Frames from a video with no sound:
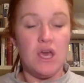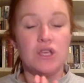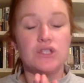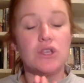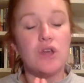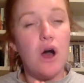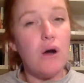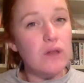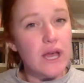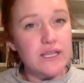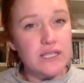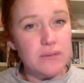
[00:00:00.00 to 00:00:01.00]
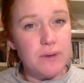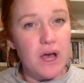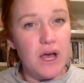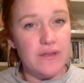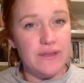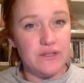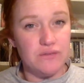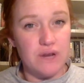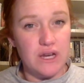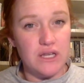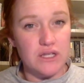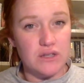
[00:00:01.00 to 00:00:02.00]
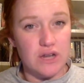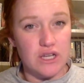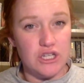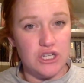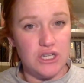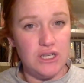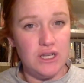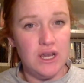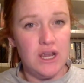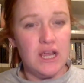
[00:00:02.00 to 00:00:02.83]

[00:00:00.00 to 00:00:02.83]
So the whole idea behind this reading strategy